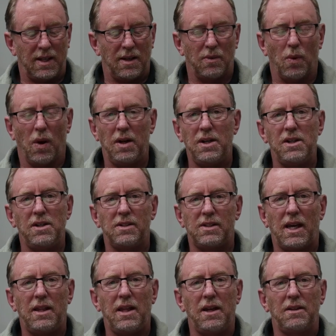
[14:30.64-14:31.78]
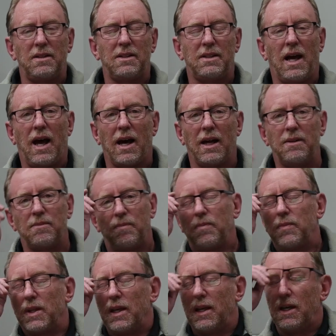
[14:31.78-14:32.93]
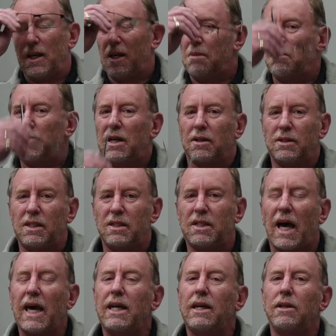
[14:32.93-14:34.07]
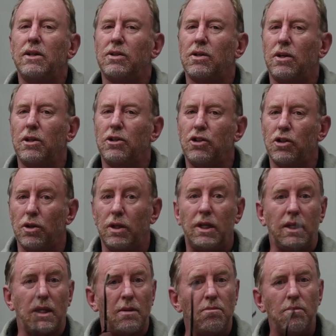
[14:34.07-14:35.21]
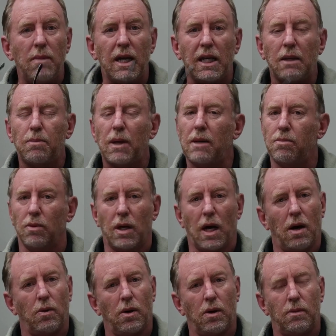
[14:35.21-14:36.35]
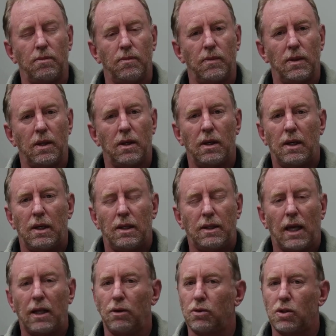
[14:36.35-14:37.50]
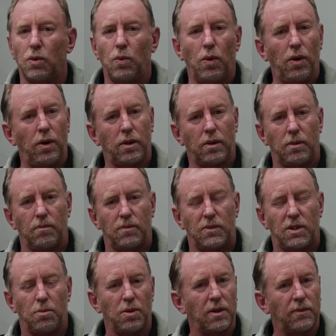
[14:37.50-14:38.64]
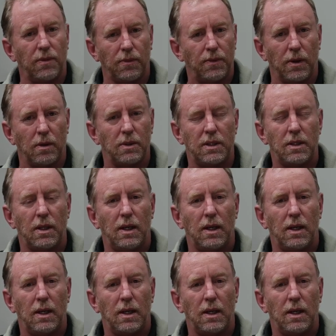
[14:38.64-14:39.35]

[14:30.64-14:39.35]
why didn't he just say that at the start? Because he's taken us on a journey that many people go on. They look to work to bring fulfillment,